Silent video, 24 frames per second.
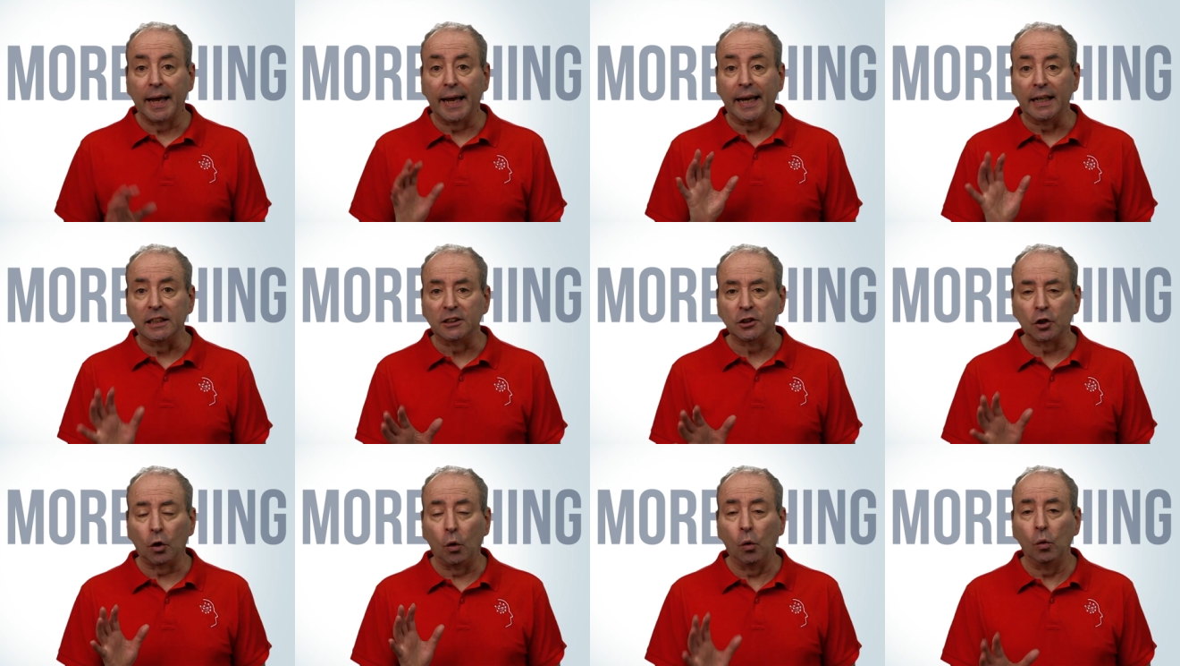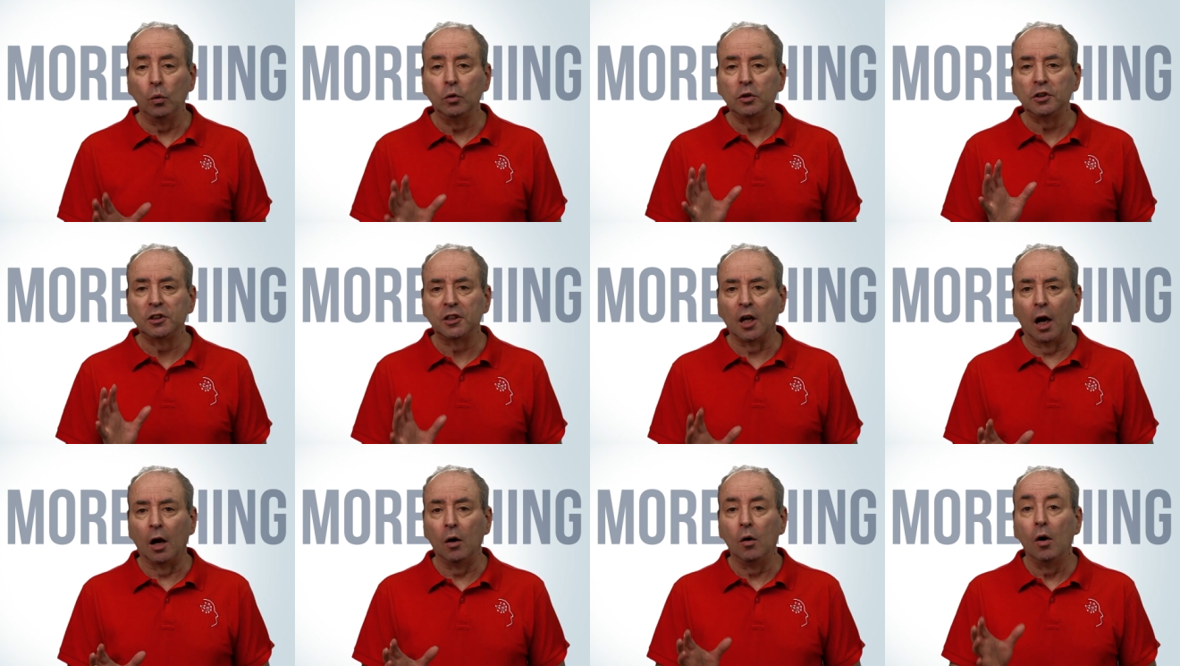It's
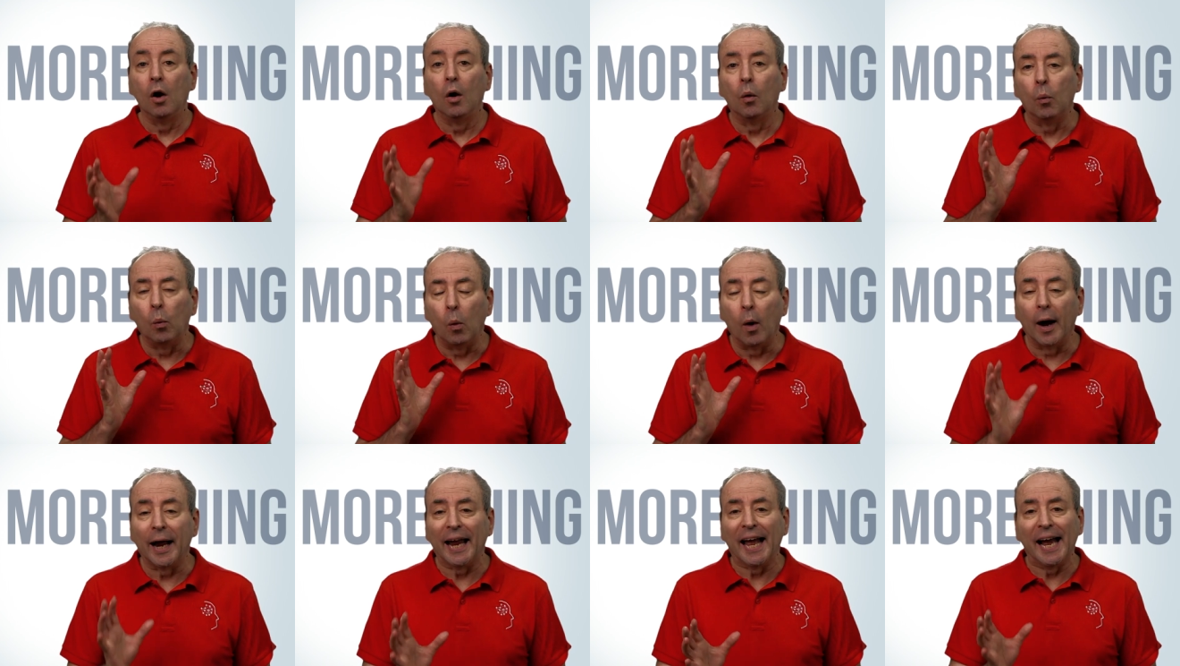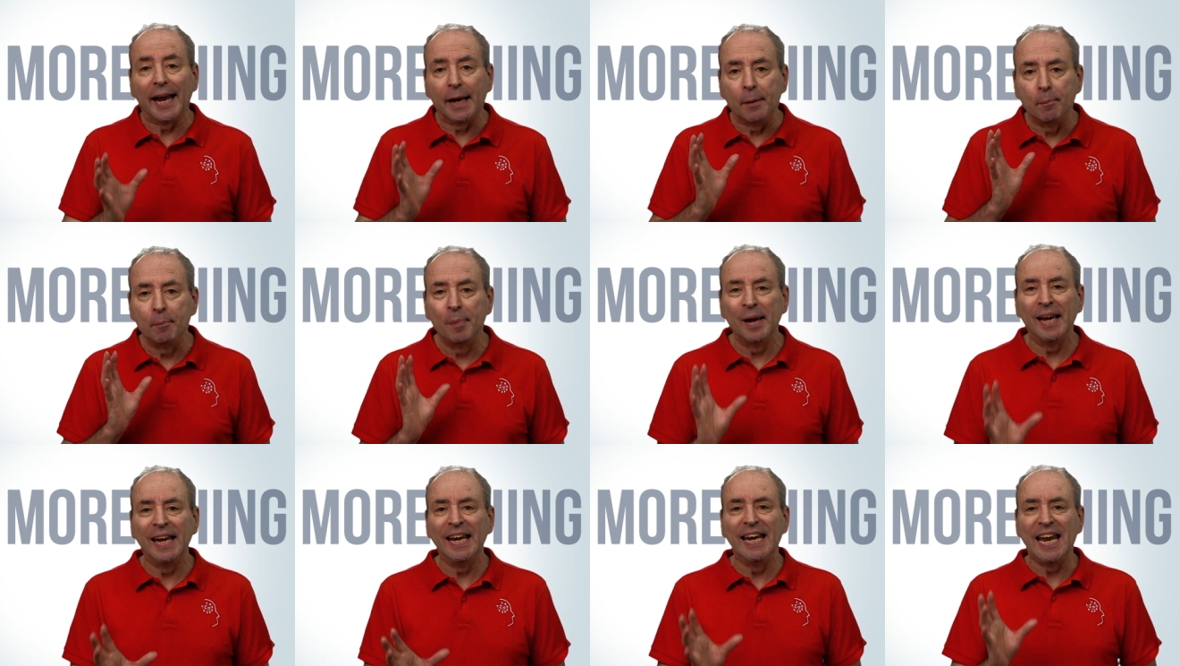also why a
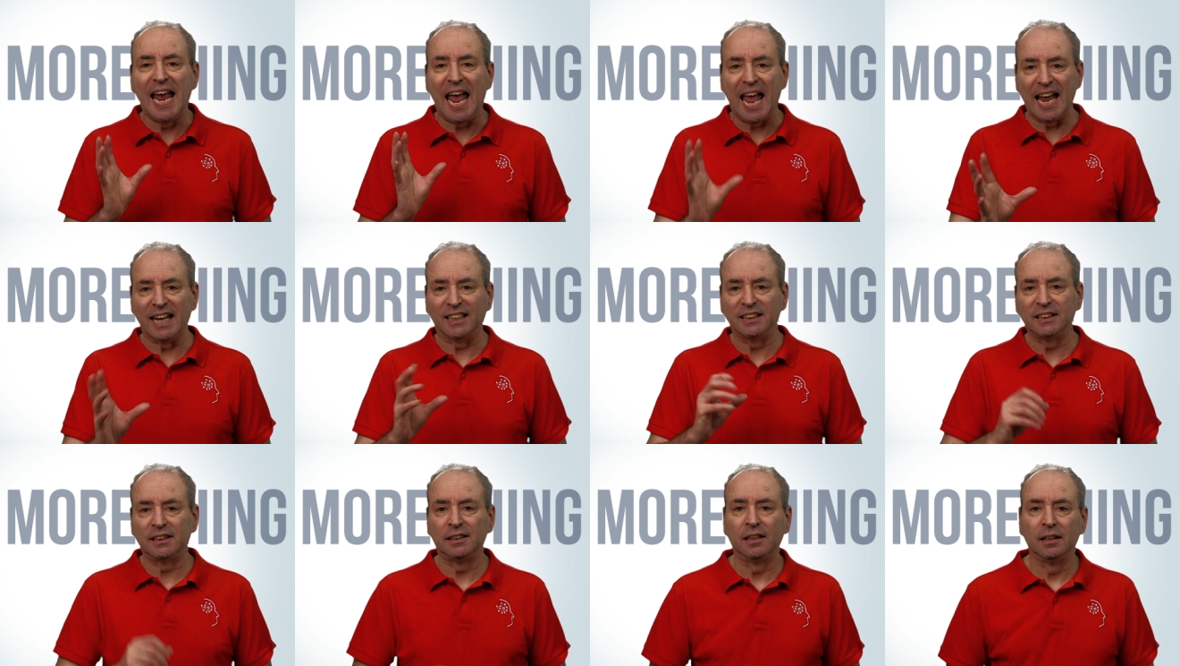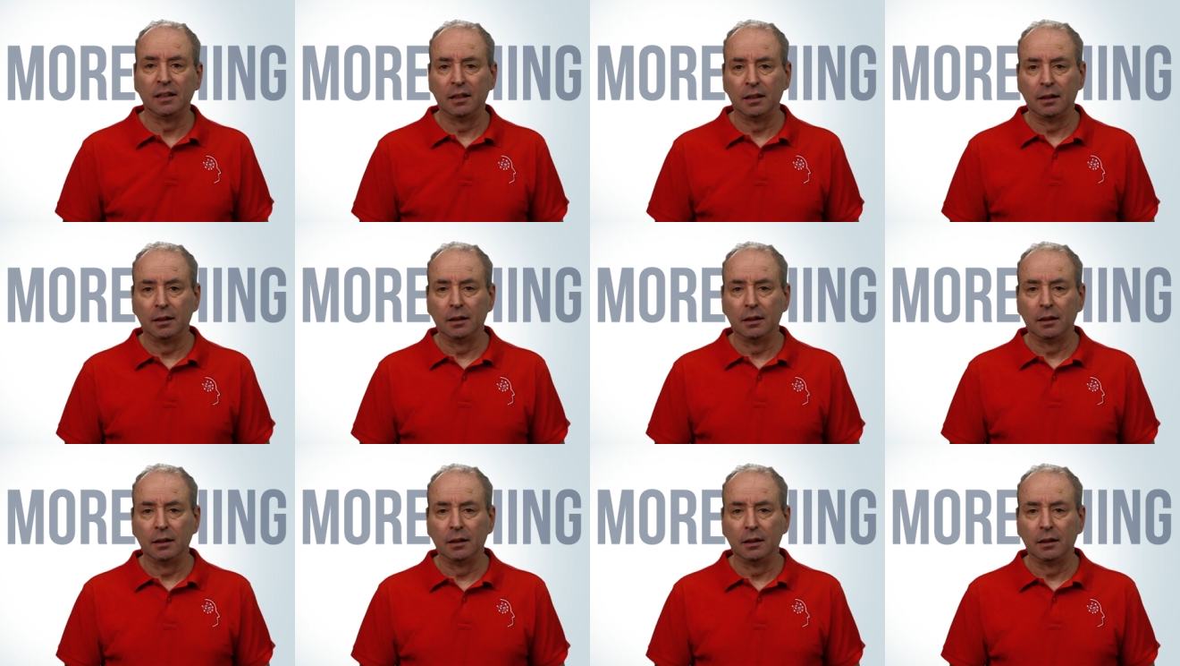P S